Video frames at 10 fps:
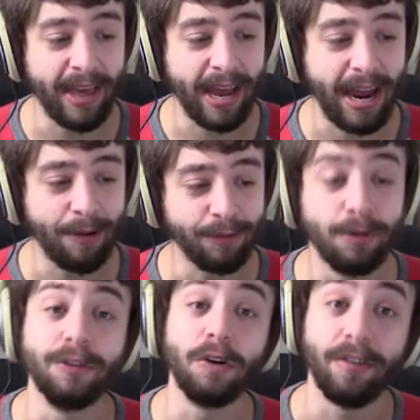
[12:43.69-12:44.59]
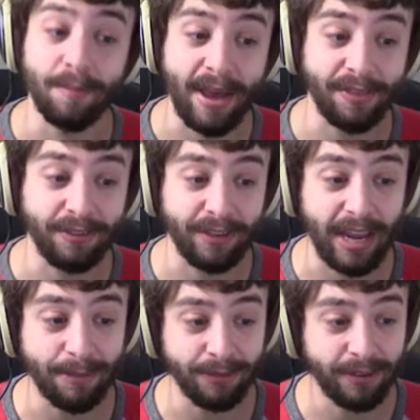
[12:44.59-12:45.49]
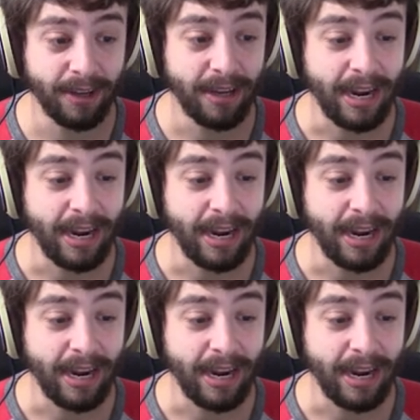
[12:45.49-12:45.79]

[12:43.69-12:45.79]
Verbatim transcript: that I was moving over to Mathas Games.